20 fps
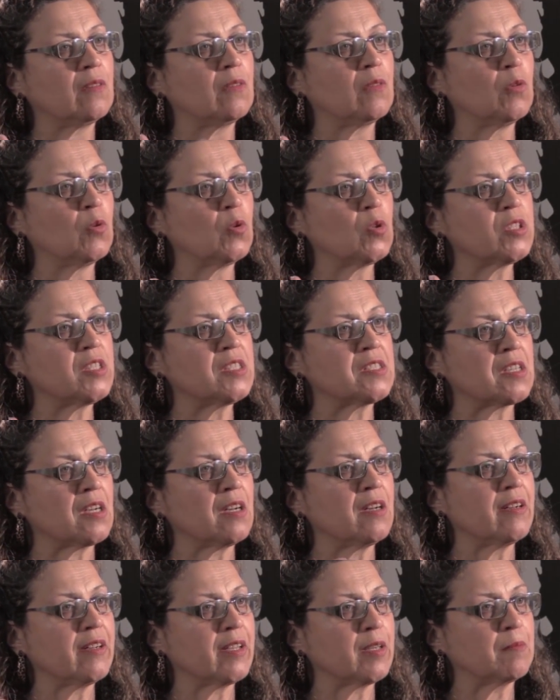all the
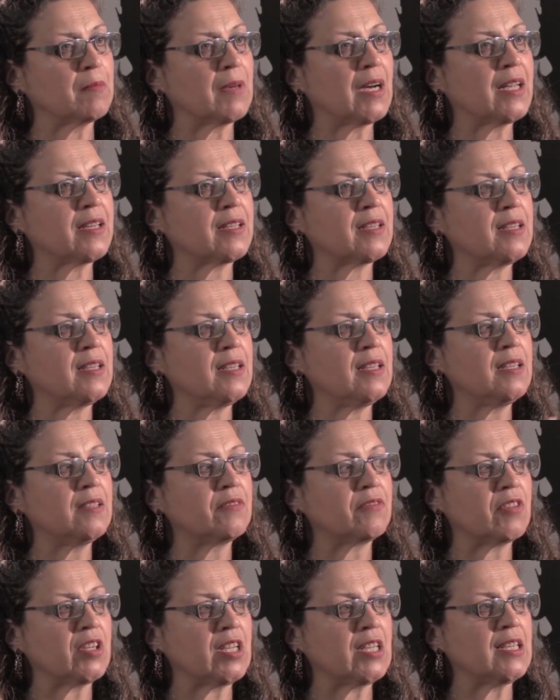time, and he
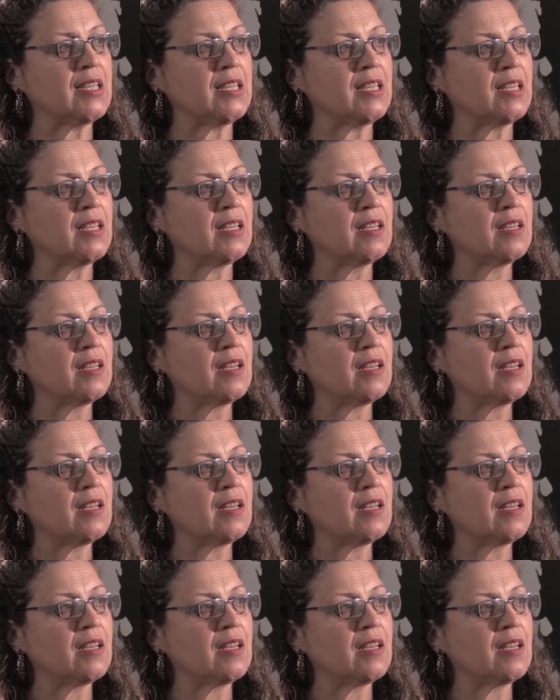really.